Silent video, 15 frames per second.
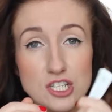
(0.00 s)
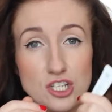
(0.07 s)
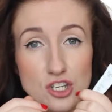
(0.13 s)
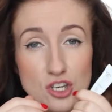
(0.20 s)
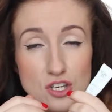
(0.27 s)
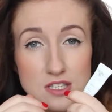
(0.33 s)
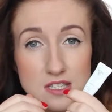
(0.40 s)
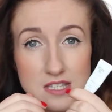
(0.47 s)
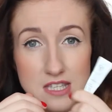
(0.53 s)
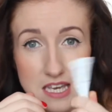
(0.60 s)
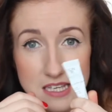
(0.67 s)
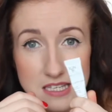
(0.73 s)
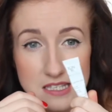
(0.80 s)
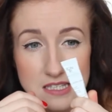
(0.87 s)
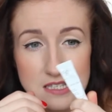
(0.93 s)
to use
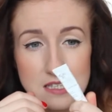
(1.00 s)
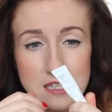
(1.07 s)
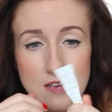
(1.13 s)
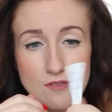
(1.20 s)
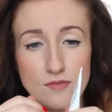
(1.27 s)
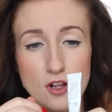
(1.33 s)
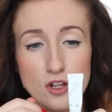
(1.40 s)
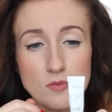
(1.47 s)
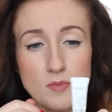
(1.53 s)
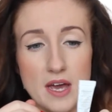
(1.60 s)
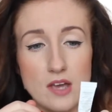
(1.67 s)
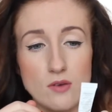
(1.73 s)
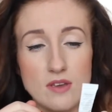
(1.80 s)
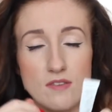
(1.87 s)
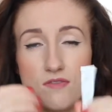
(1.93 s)
this, then followed by
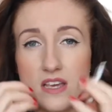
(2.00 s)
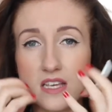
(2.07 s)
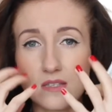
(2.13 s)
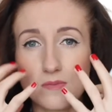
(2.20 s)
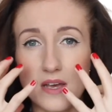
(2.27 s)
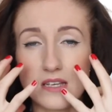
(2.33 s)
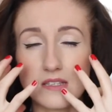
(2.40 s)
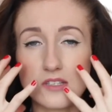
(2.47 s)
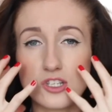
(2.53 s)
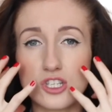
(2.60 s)
a wee face mask,